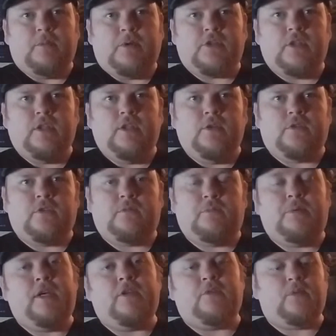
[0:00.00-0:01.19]
bunch of loose
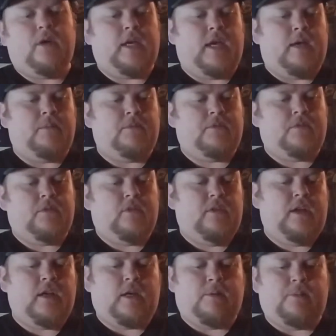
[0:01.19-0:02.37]
PS1 games.
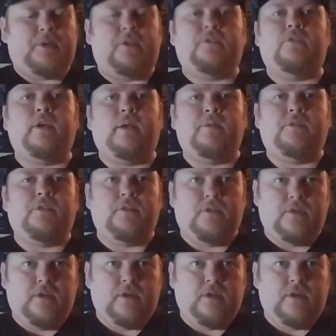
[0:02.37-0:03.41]
And a couple PS2 games too.